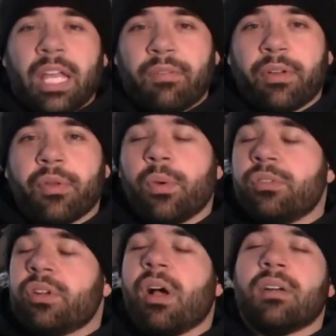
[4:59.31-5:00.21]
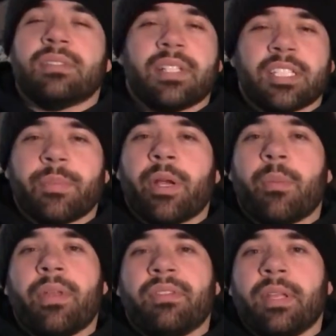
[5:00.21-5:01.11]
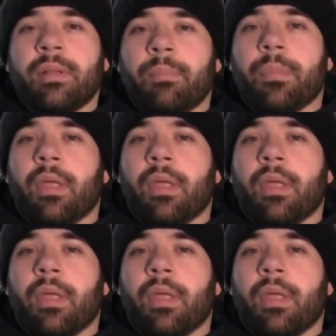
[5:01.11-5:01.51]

if you're doing drugs and experimenting.